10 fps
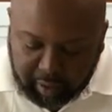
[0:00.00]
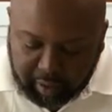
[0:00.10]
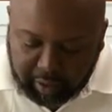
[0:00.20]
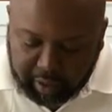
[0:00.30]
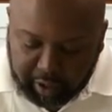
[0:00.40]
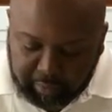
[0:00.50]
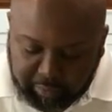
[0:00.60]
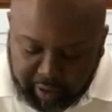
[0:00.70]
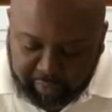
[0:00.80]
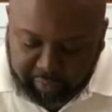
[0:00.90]
Cooked
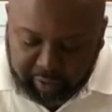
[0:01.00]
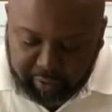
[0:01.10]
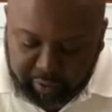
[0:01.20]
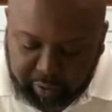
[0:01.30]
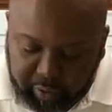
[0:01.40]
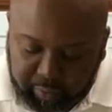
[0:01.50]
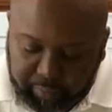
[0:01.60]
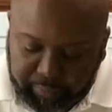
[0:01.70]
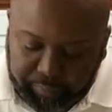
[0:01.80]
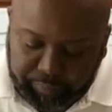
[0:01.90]
perfectly through.
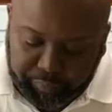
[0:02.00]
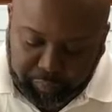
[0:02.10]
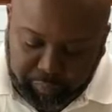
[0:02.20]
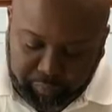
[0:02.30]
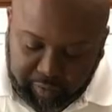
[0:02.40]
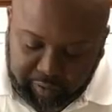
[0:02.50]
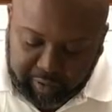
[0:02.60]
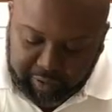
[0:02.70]
Let's get a